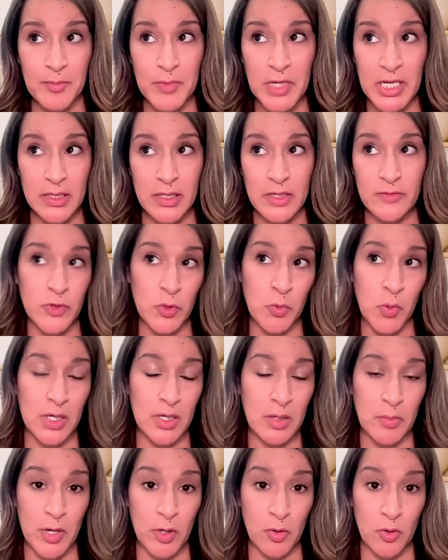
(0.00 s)
I mean, if you
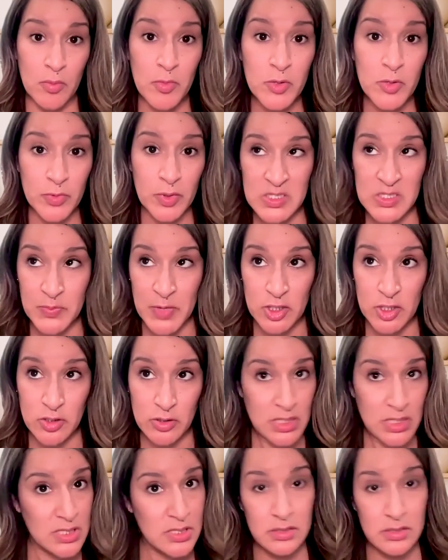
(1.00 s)
wanted to be a hormone
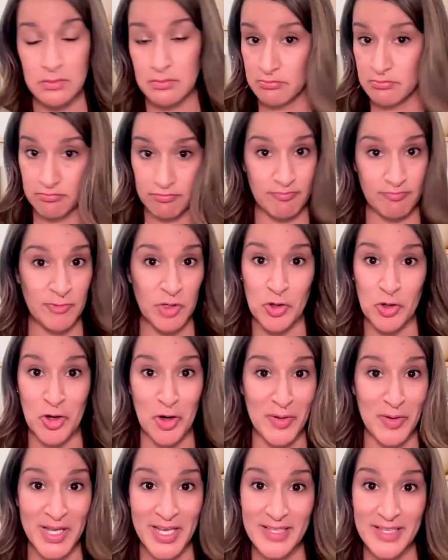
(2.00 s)
specialist, you
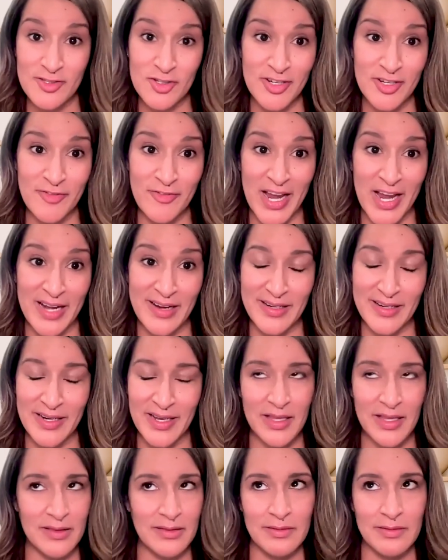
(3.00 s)
go and get certified in
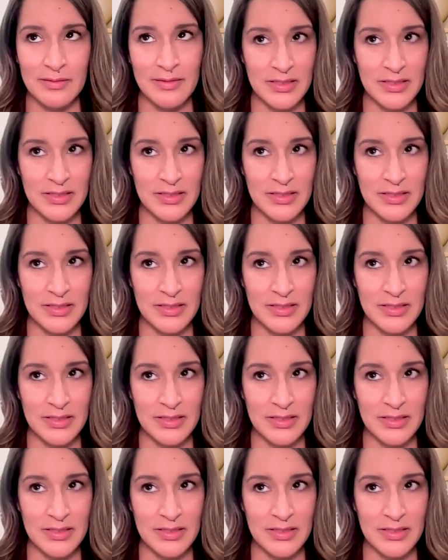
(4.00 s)
it.